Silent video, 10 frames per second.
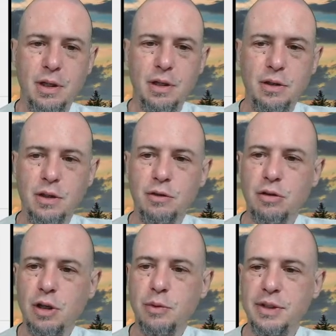So the
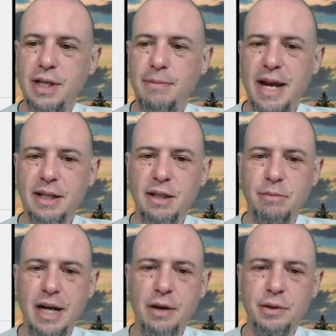controller will send back to the
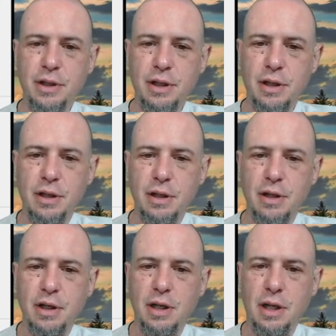browser
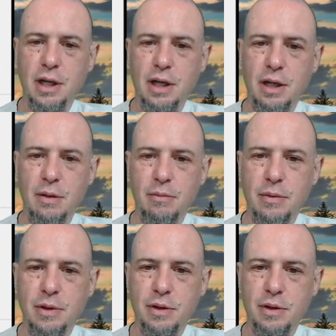um, the